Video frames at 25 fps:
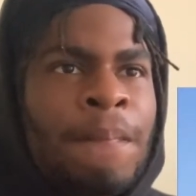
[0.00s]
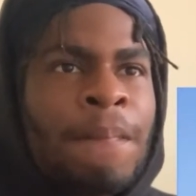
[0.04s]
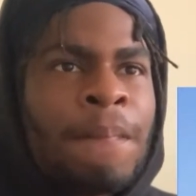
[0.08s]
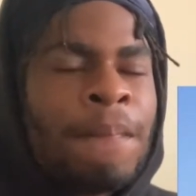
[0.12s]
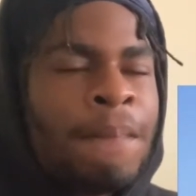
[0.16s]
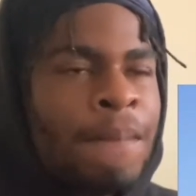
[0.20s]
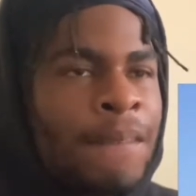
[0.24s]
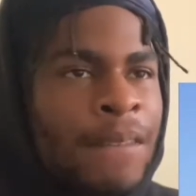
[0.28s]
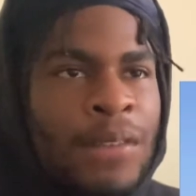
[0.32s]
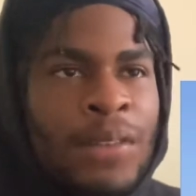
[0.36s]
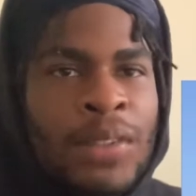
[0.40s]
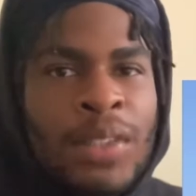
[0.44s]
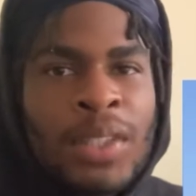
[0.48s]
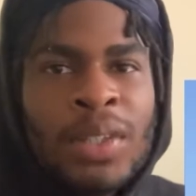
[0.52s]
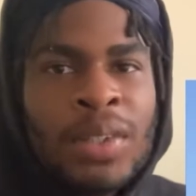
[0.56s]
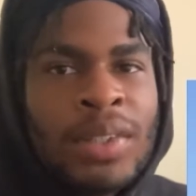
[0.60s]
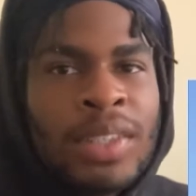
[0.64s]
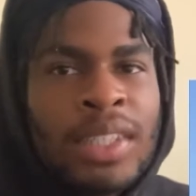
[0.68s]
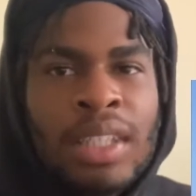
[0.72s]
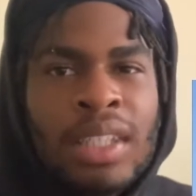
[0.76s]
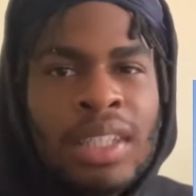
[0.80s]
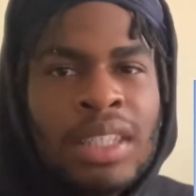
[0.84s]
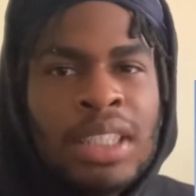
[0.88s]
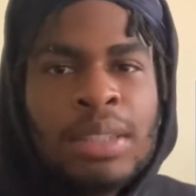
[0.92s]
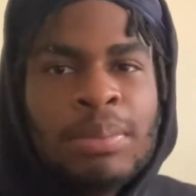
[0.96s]
You know
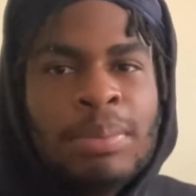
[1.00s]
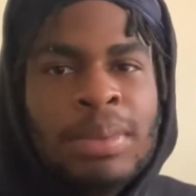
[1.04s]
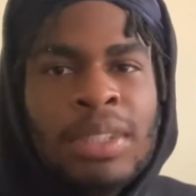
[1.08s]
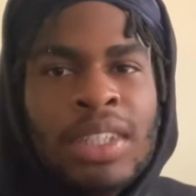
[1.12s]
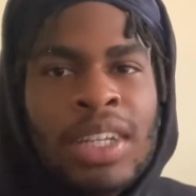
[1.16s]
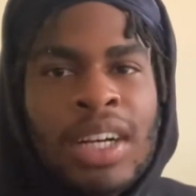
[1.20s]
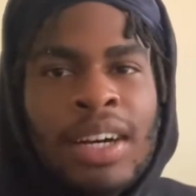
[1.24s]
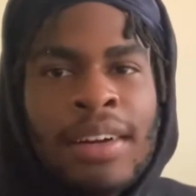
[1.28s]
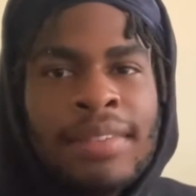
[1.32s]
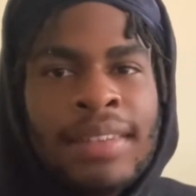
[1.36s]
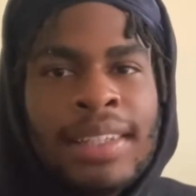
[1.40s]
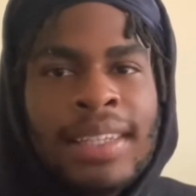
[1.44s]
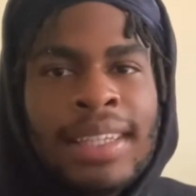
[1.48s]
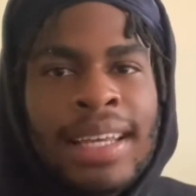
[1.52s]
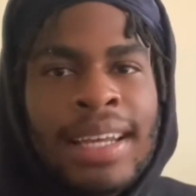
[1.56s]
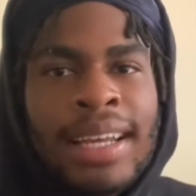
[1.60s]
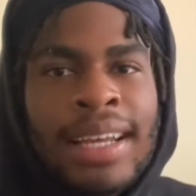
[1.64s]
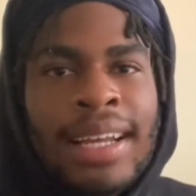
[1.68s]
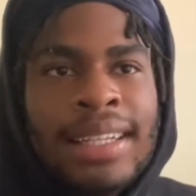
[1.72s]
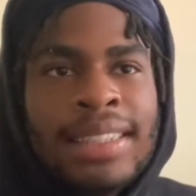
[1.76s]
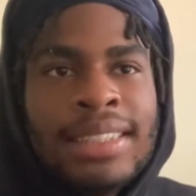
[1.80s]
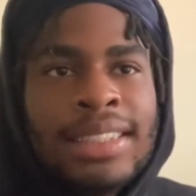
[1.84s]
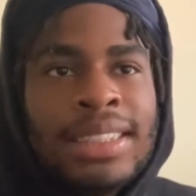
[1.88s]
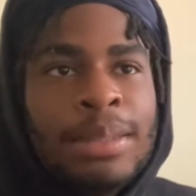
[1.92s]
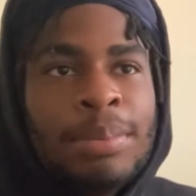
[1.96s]
Keith be off the
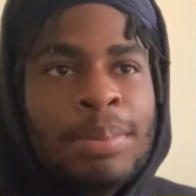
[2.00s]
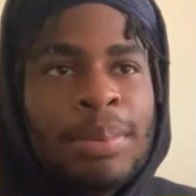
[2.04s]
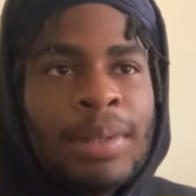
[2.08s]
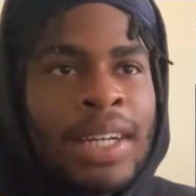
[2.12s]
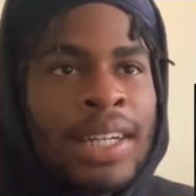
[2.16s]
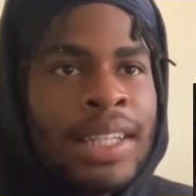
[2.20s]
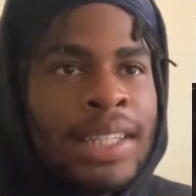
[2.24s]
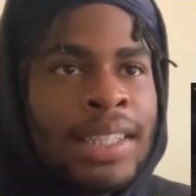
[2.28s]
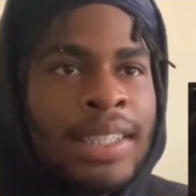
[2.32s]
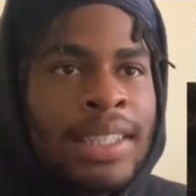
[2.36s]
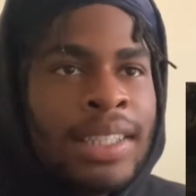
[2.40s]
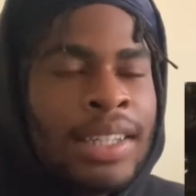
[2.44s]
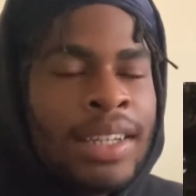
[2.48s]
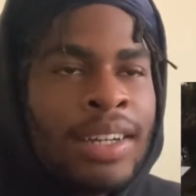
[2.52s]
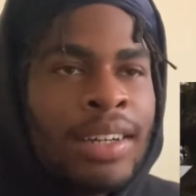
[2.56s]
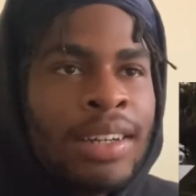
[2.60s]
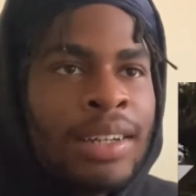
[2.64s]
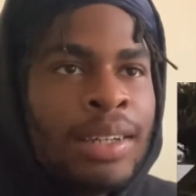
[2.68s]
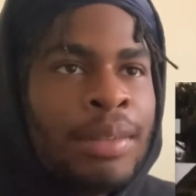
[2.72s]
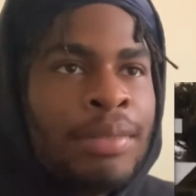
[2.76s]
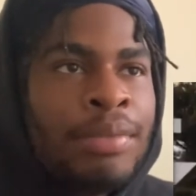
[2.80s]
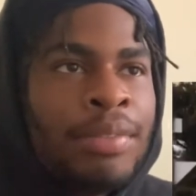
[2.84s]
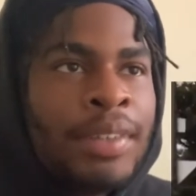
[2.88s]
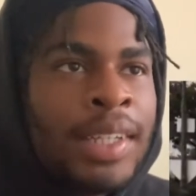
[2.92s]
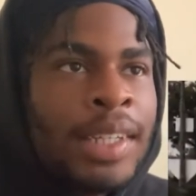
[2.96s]
gas. He probably a
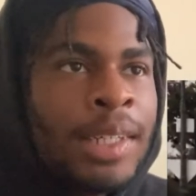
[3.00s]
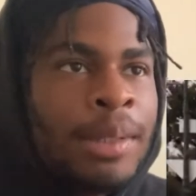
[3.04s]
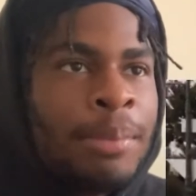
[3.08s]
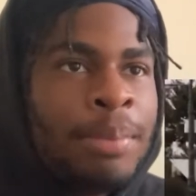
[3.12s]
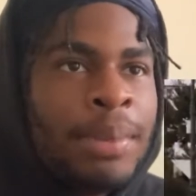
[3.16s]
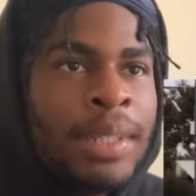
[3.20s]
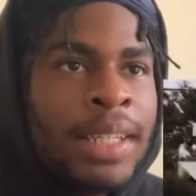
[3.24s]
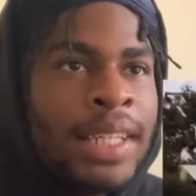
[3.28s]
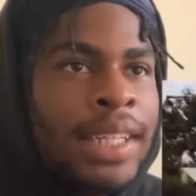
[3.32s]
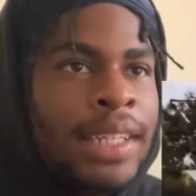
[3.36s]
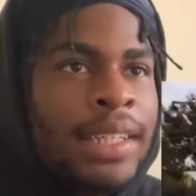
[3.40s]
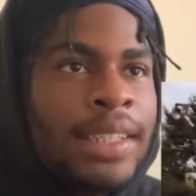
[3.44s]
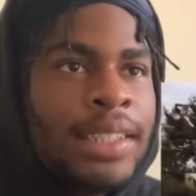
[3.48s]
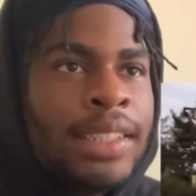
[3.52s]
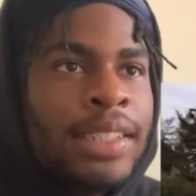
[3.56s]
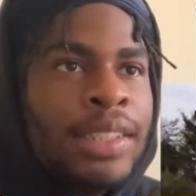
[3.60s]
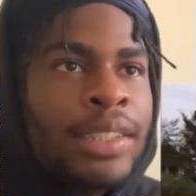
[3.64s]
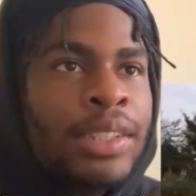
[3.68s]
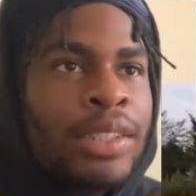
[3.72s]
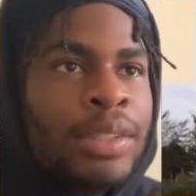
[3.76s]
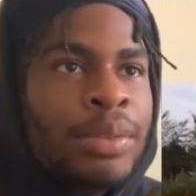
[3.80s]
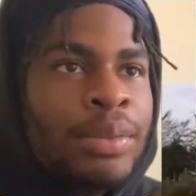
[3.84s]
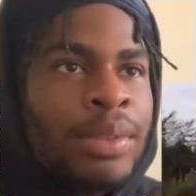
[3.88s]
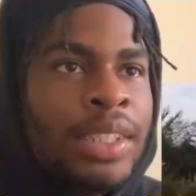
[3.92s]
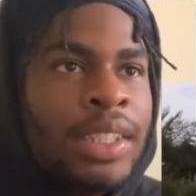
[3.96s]
Hall of Fame plate
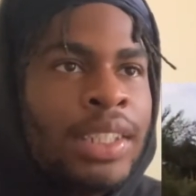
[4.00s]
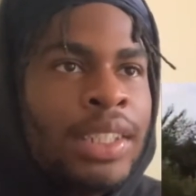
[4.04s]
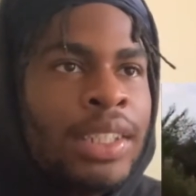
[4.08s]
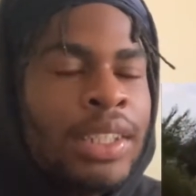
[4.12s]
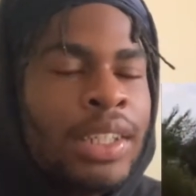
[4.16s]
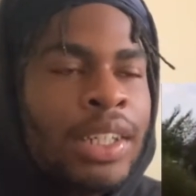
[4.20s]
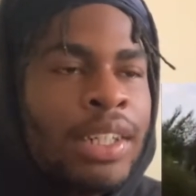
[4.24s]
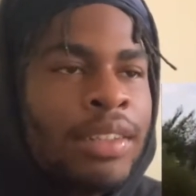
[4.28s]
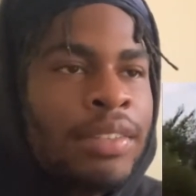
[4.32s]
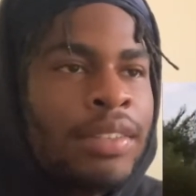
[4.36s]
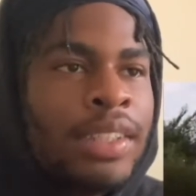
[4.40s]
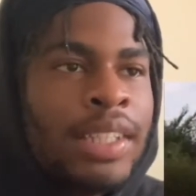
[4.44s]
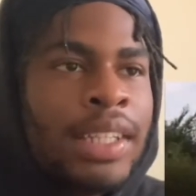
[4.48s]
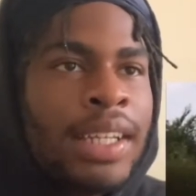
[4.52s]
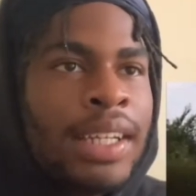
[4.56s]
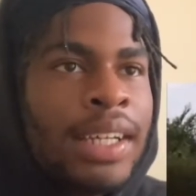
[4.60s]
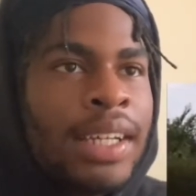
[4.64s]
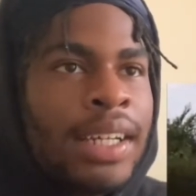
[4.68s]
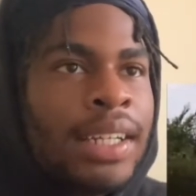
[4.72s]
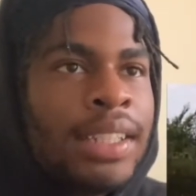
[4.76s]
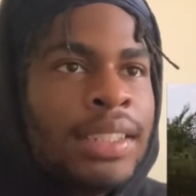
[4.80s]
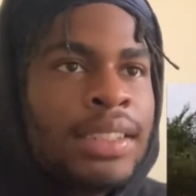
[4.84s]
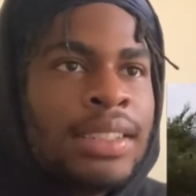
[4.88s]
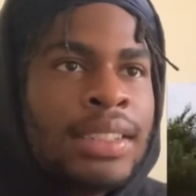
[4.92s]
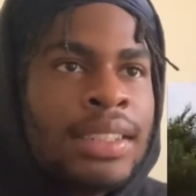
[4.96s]
cleaner when he off the
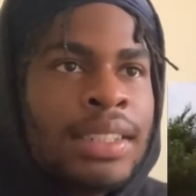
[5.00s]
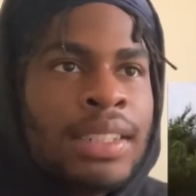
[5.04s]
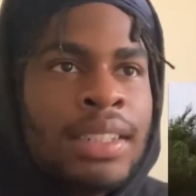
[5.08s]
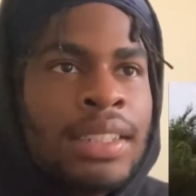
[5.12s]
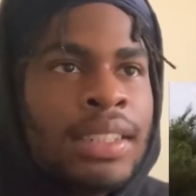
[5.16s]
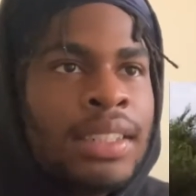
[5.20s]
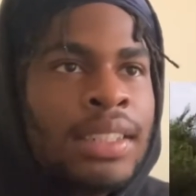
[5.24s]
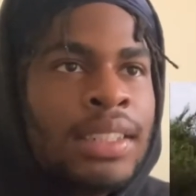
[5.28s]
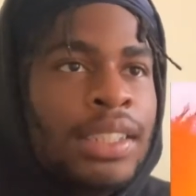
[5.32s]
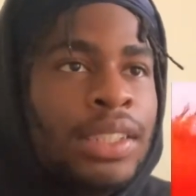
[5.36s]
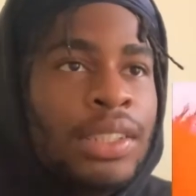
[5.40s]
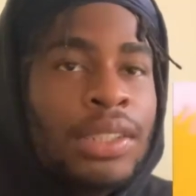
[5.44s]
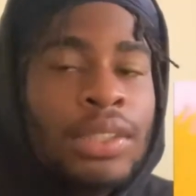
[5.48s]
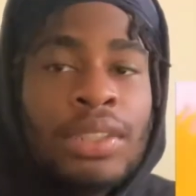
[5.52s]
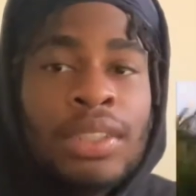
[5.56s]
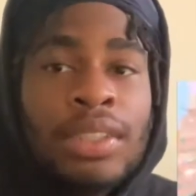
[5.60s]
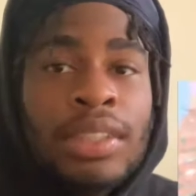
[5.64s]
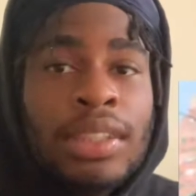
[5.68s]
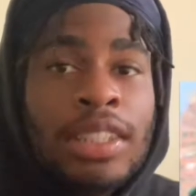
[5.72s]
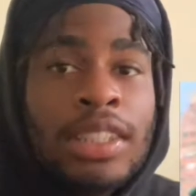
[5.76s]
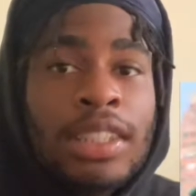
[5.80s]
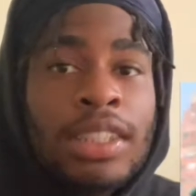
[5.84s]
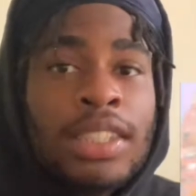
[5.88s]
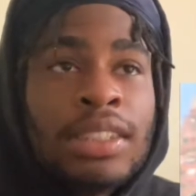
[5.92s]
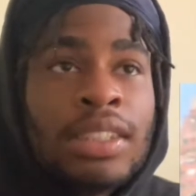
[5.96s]
gas. He
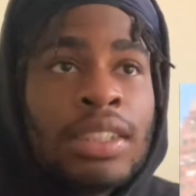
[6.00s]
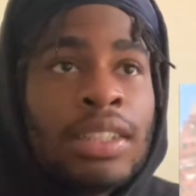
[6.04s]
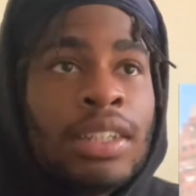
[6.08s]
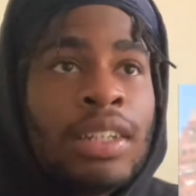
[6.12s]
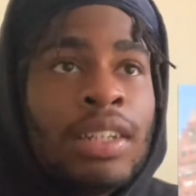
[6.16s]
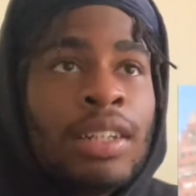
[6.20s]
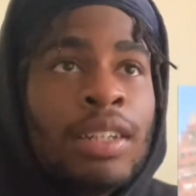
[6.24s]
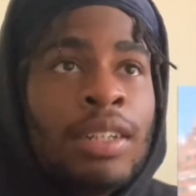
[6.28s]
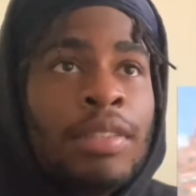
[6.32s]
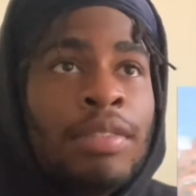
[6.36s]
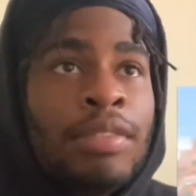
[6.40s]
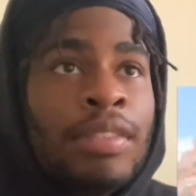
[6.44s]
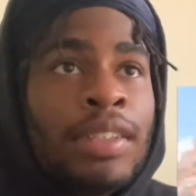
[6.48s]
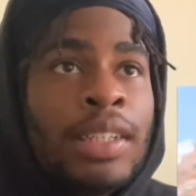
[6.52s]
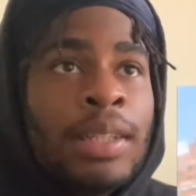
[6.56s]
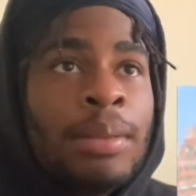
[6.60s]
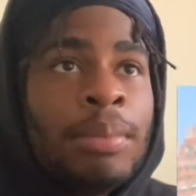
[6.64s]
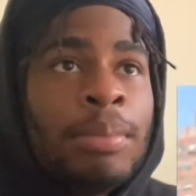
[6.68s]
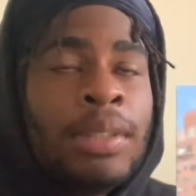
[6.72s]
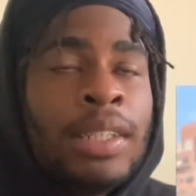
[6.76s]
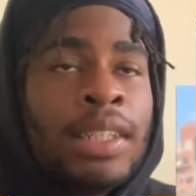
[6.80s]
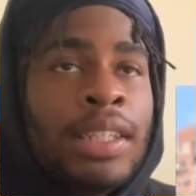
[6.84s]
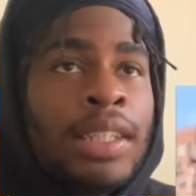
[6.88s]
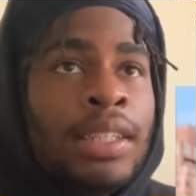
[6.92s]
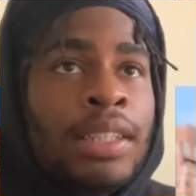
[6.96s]
already is a Hall of Fame
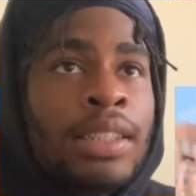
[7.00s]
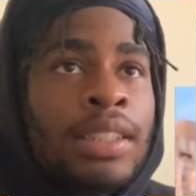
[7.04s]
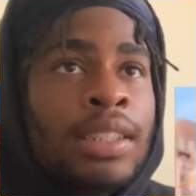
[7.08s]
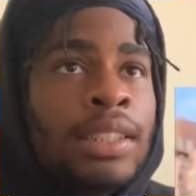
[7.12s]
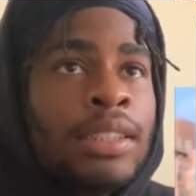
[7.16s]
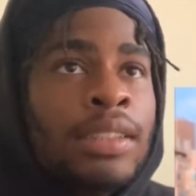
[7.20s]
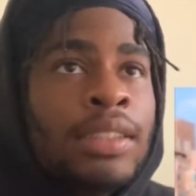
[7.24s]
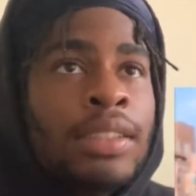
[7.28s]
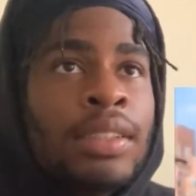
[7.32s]
plate cleaner.